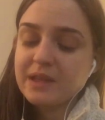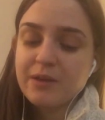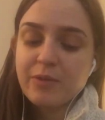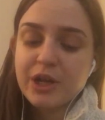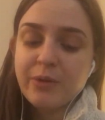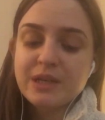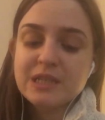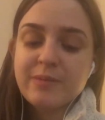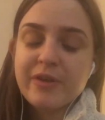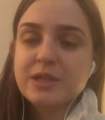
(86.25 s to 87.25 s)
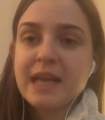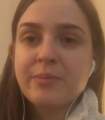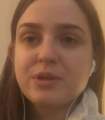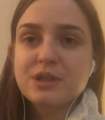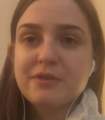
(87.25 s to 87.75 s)
want to go into some other
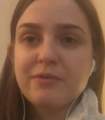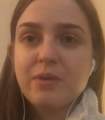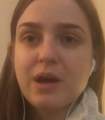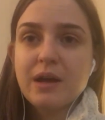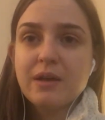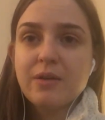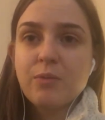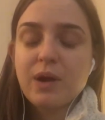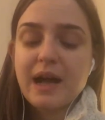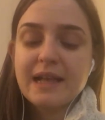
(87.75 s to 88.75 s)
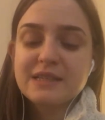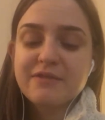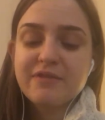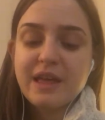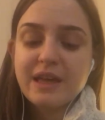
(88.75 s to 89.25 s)
examples of what kinds of
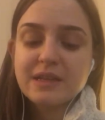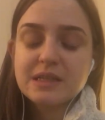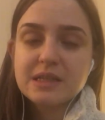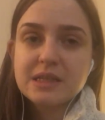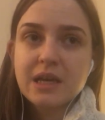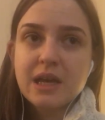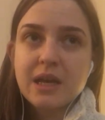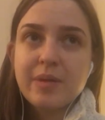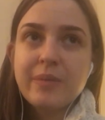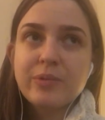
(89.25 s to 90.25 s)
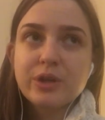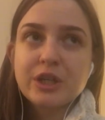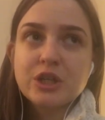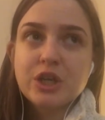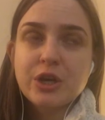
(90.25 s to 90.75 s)
things people
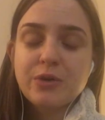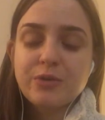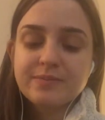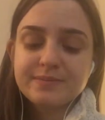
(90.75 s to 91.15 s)
can do.